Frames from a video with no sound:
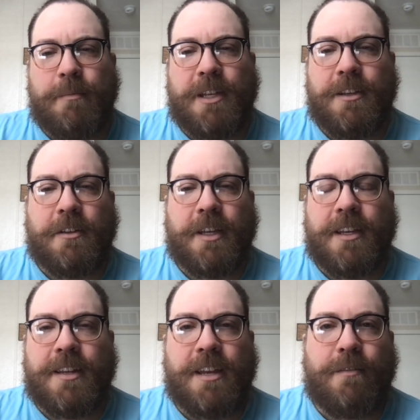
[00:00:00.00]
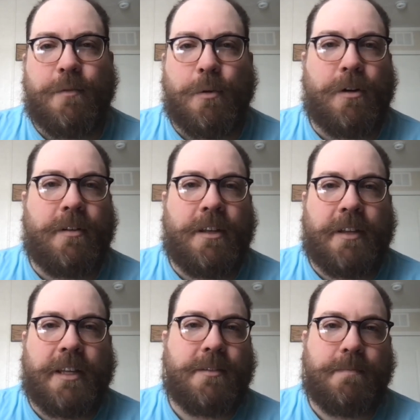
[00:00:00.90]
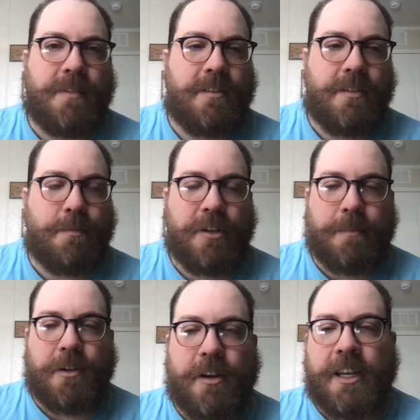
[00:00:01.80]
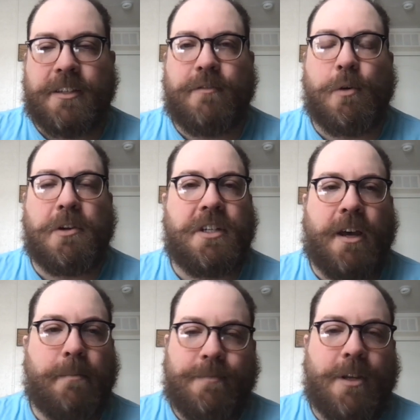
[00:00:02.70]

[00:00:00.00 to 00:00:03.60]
I mean, like in '94, like it's just put up against Forrest Gump.